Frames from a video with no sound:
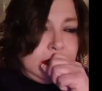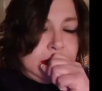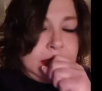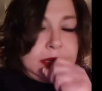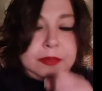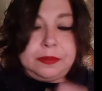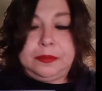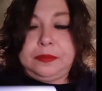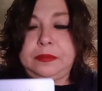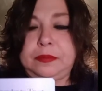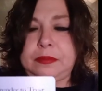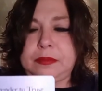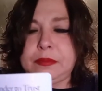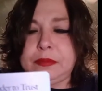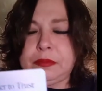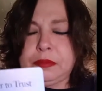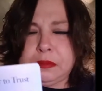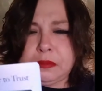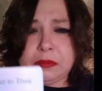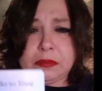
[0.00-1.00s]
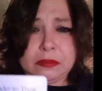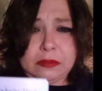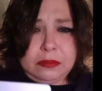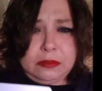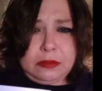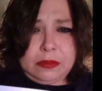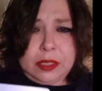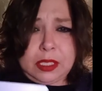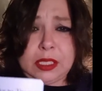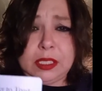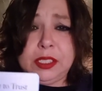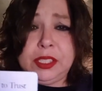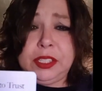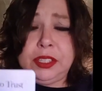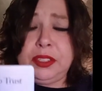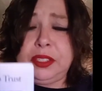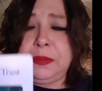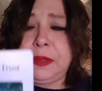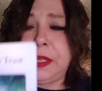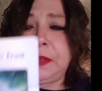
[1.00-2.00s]
um,
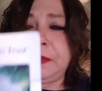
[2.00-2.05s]
excuse me.